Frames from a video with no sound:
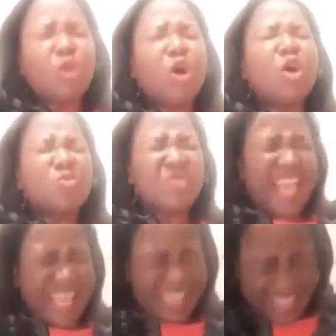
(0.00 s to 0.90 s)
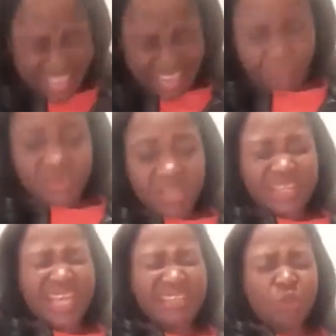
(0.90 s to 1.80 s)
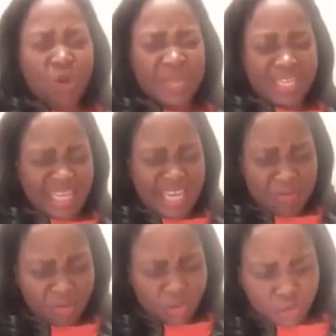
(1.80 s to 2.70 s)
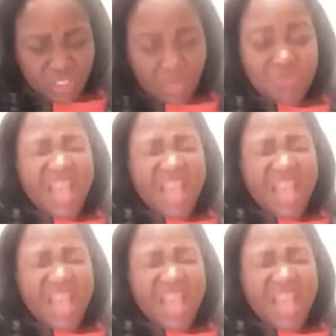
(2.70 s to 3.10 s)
Lord, we enter that door in the name of Jesus.